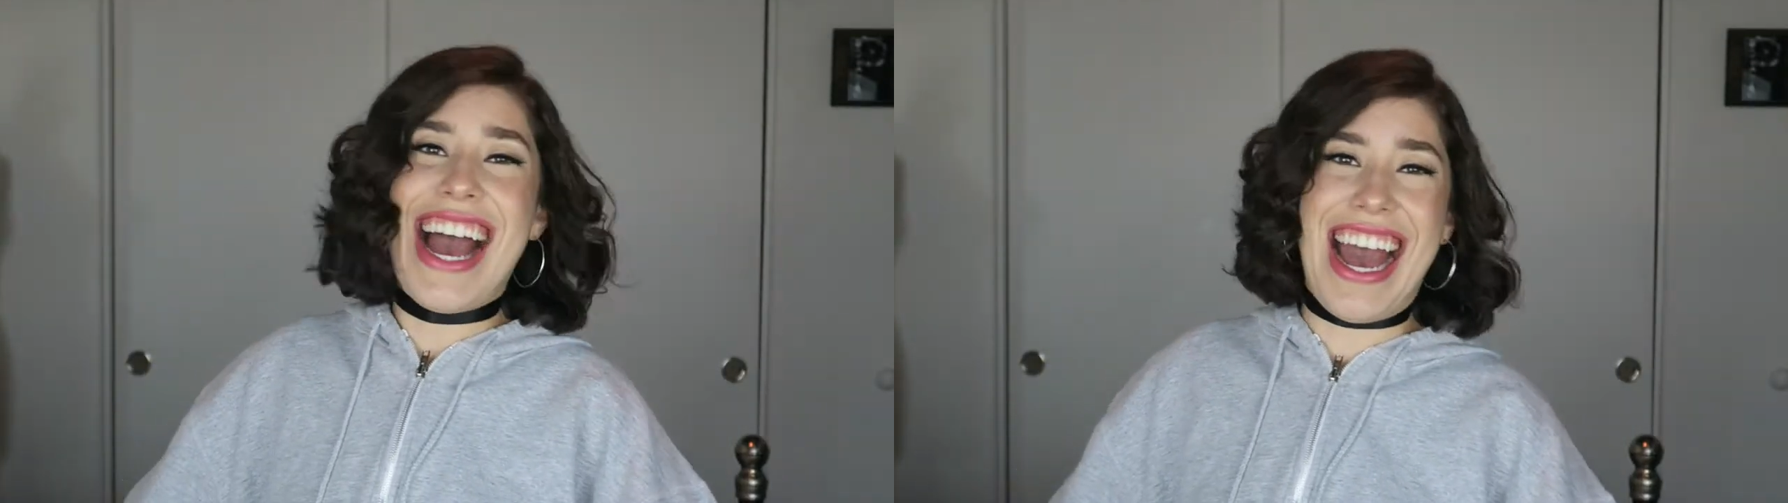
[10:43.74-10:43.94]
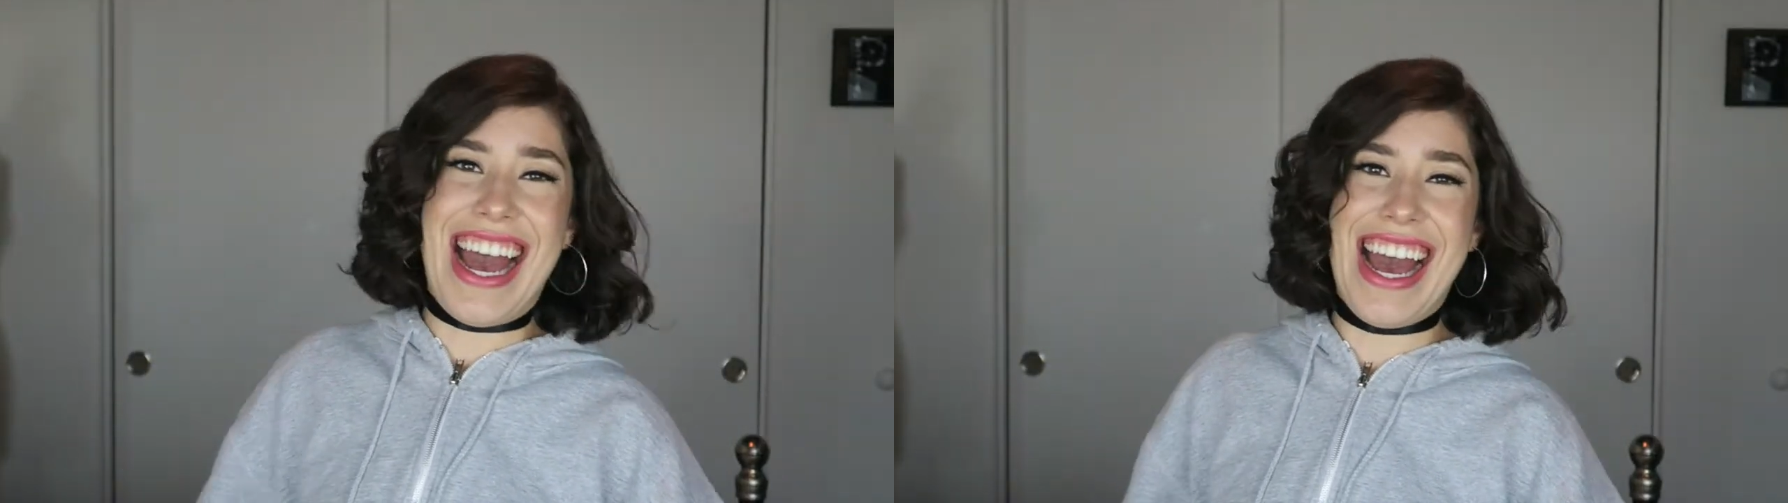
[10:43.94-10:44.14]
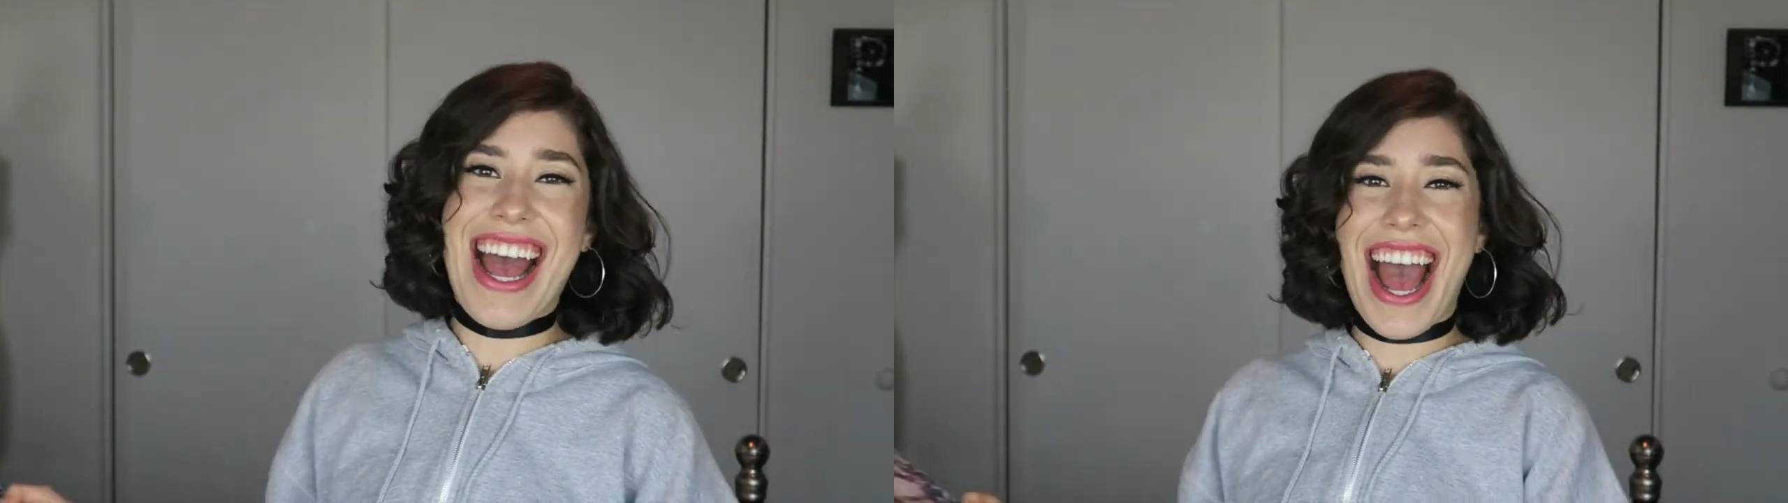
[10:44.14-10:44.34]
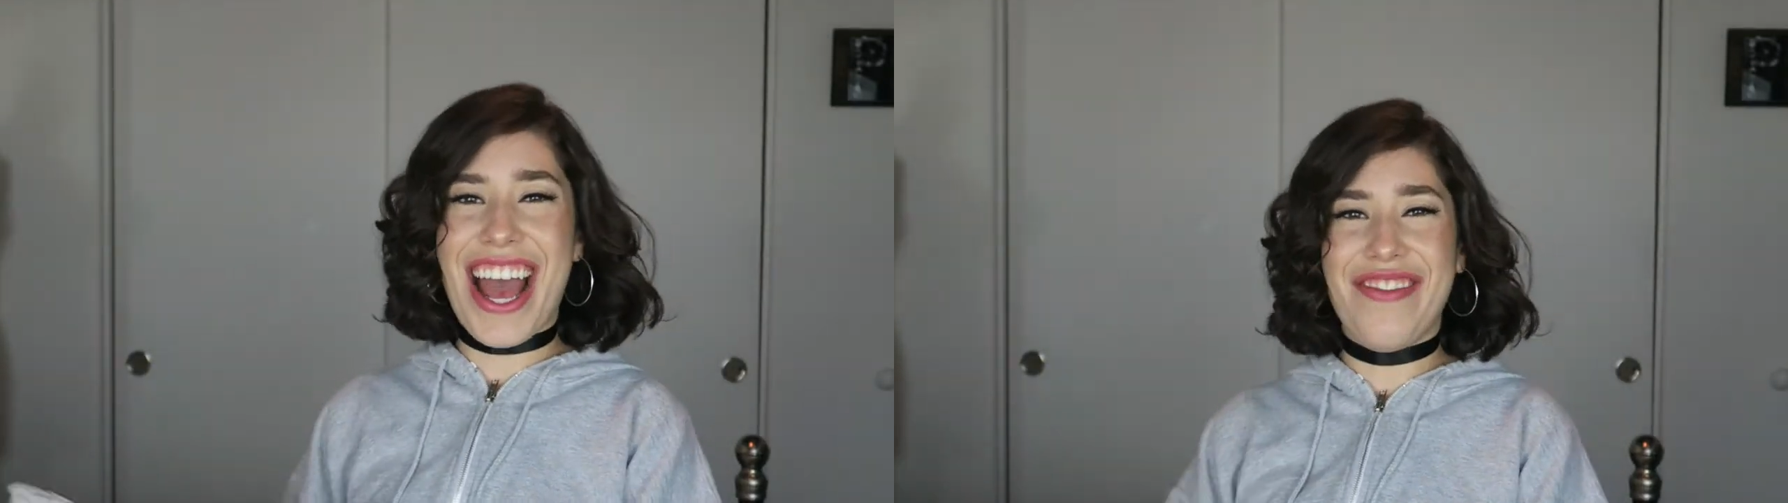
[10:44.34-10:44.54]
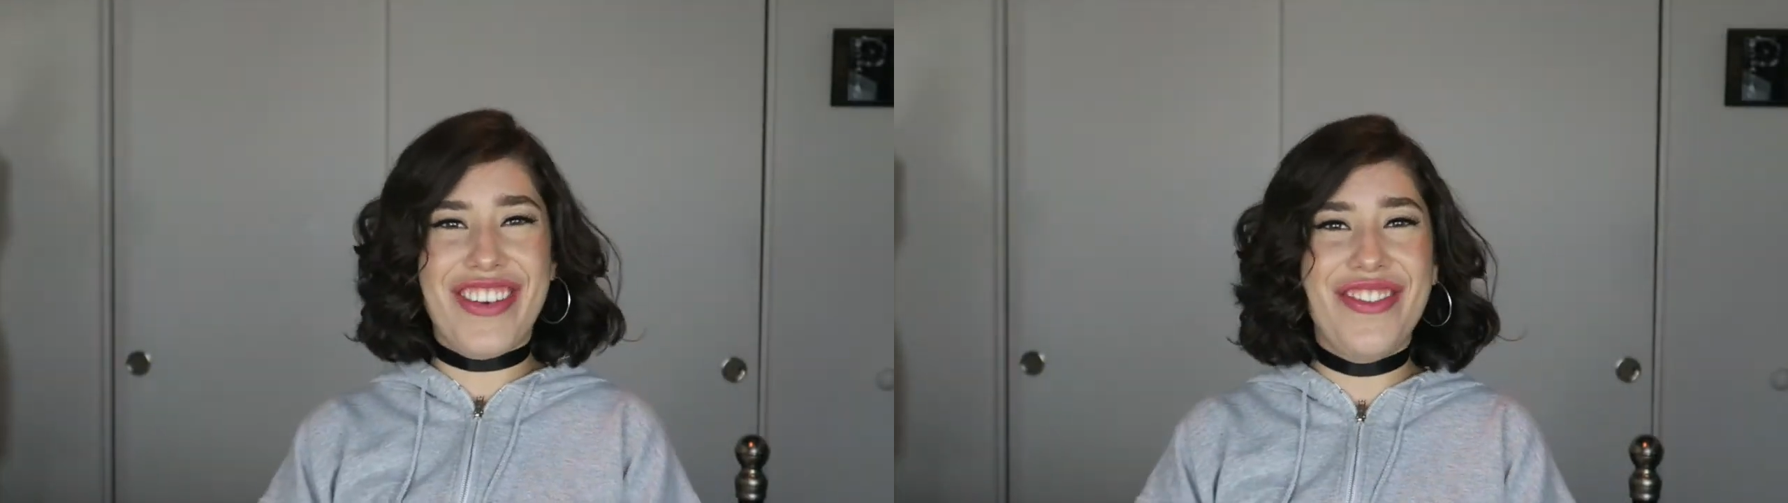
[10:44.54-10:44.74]

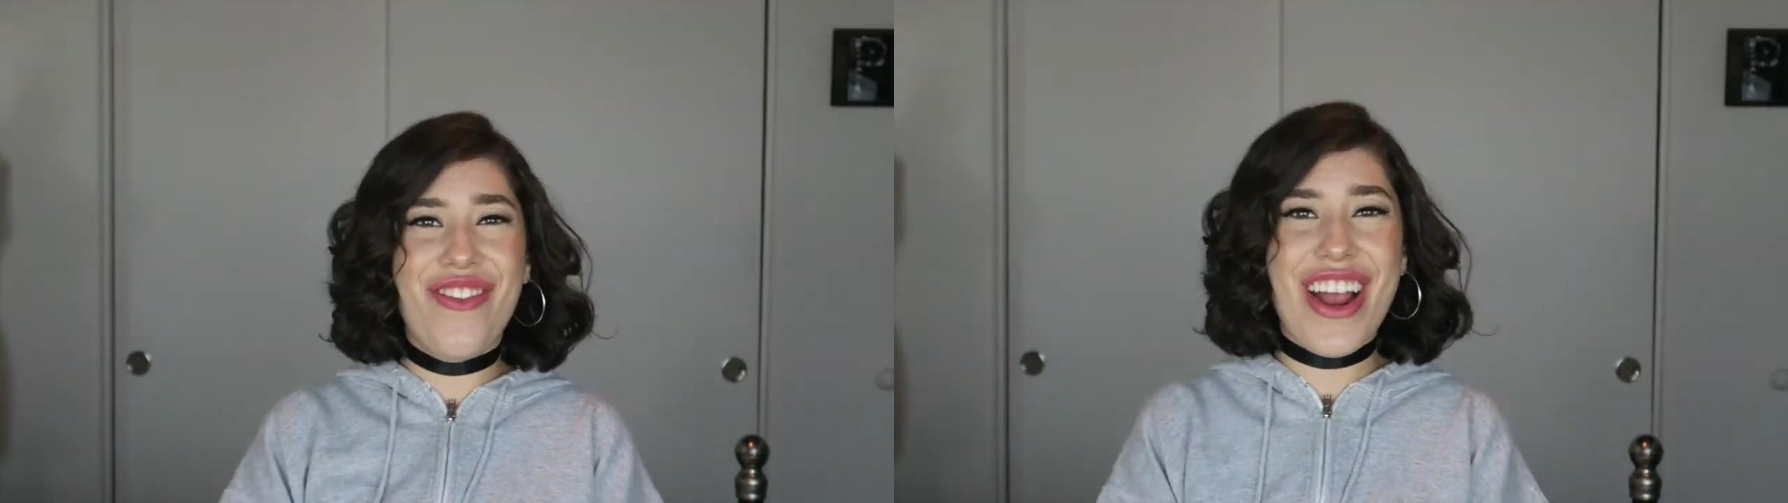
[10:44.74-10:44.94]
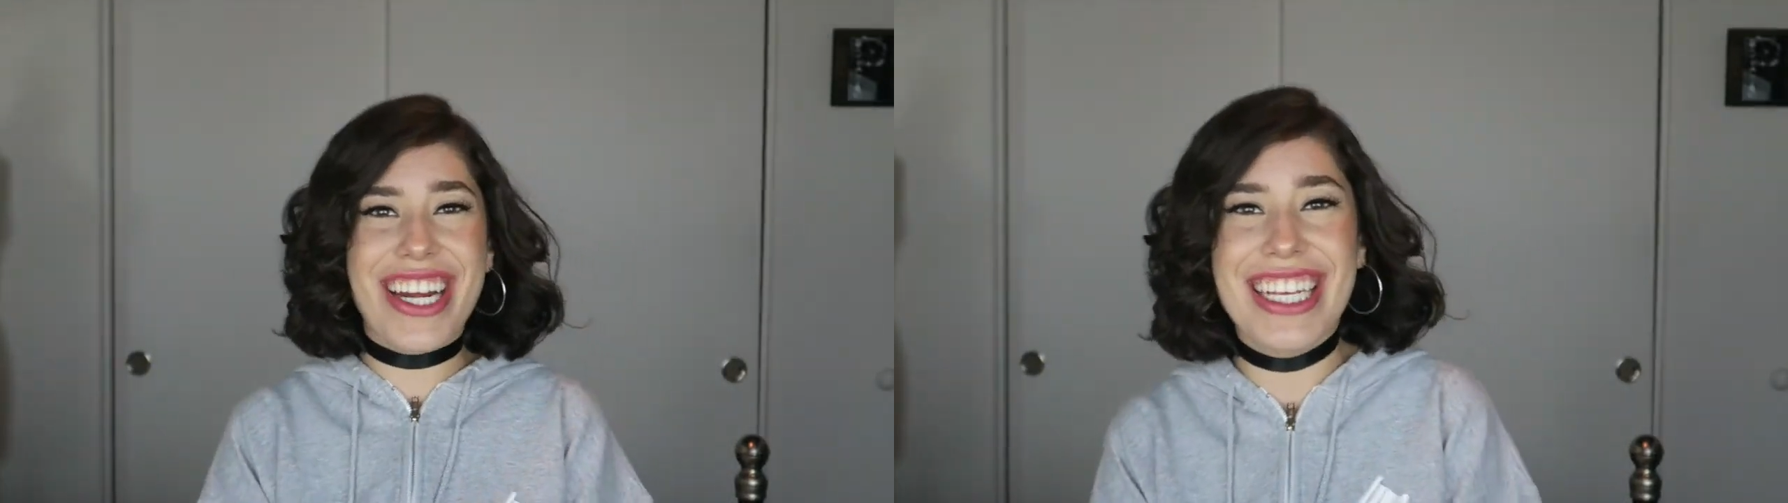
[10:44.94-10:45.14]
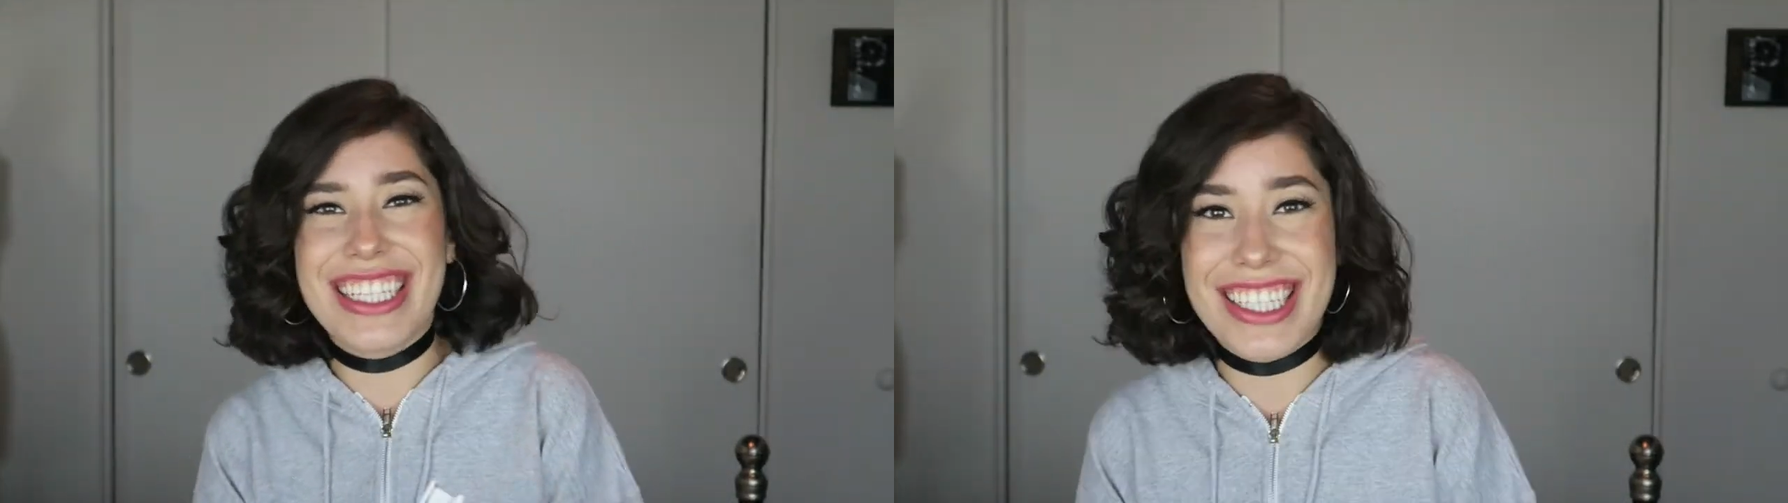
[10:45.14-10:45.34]
I've been waiting